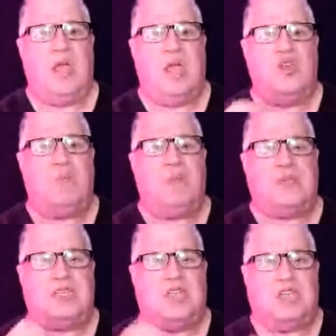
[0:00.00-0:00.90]
in your
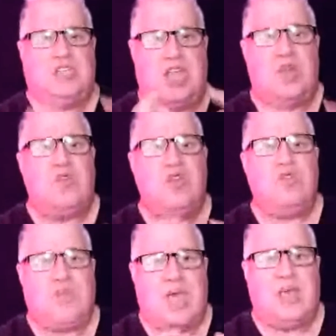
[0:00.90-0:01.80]
business, until
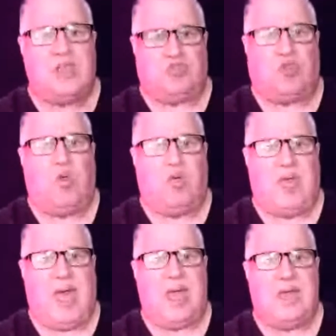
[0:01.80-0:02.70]
you take control of
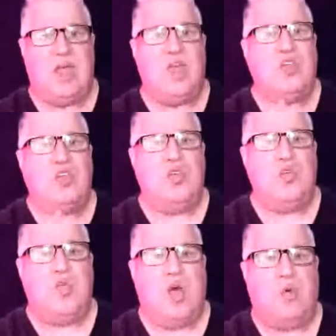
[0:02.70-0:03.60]
that,
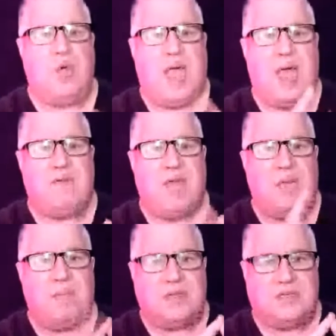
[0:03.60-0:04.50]
you don't have
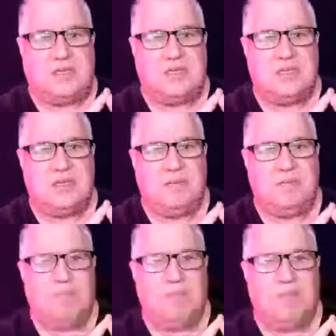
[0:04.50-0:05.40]
a business.
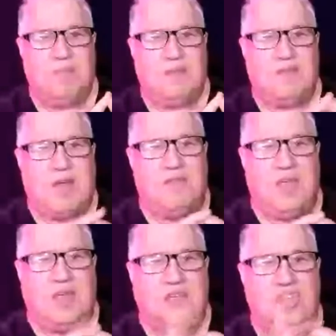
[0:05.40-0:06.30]
5
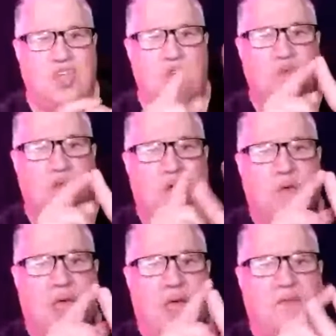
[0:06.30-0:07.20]
things. You
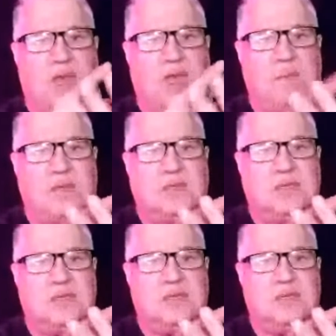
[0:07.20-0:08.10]
don't have a
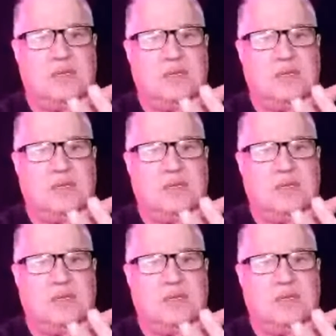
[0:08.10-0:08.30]
business.